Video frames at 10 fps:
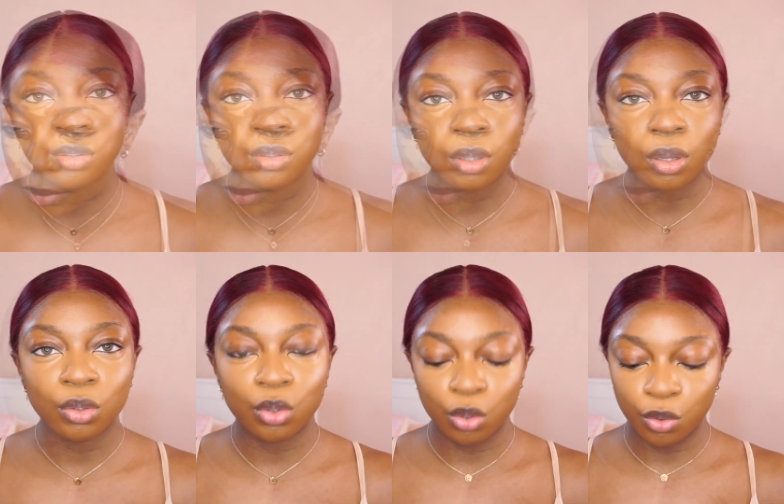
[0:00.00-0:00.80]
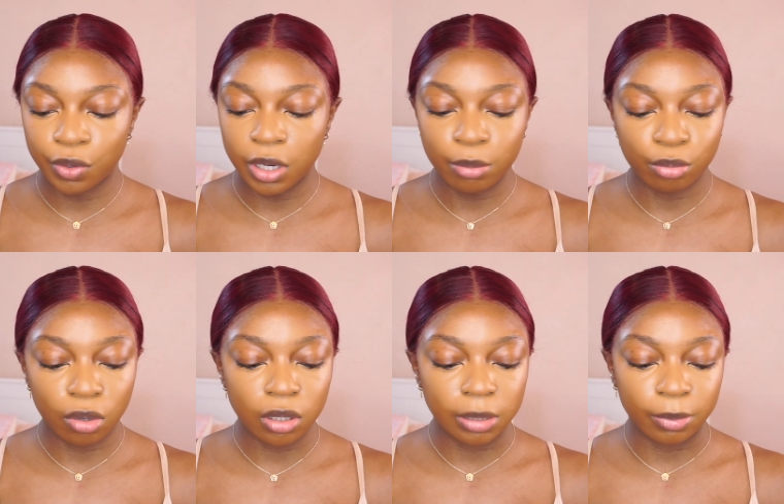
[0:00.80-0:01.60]
So to cream
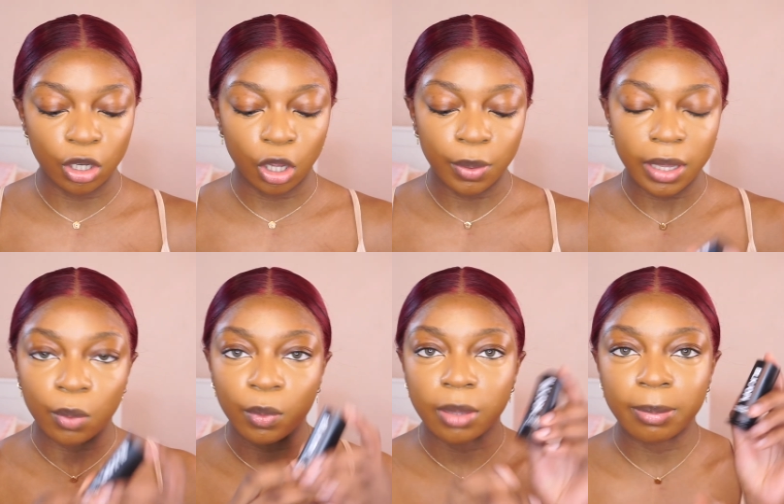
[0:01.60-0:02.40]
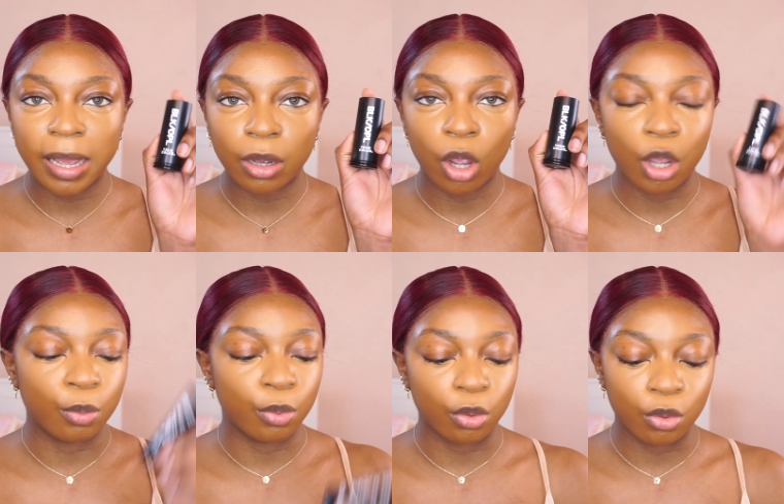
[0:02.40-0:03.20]
bronze, I'm going to go in with the black
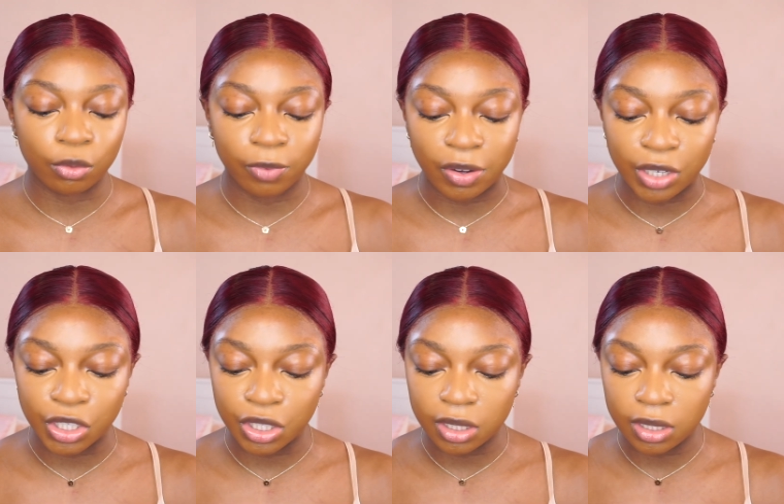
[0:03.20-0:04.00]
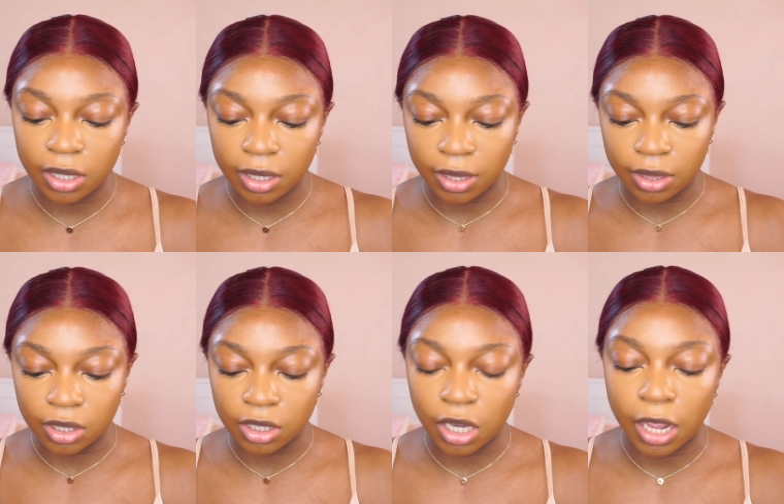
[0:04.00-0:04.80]
Opal foundation stick in the
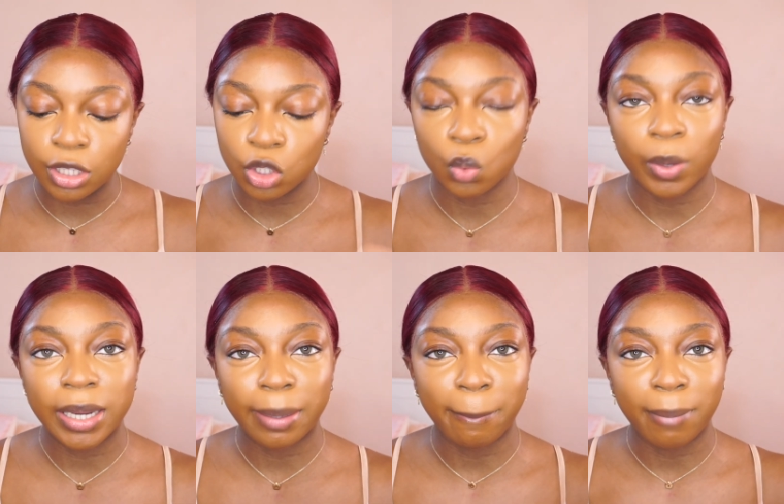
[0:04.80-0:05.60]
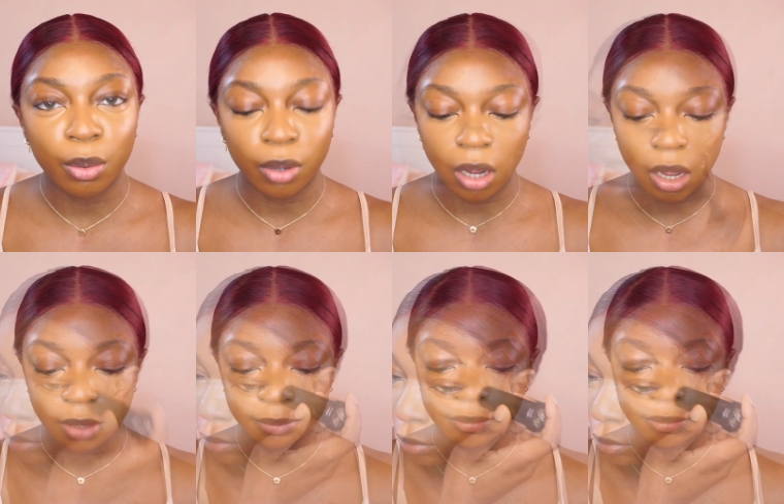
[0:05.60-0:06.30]
shade Suede Mocha.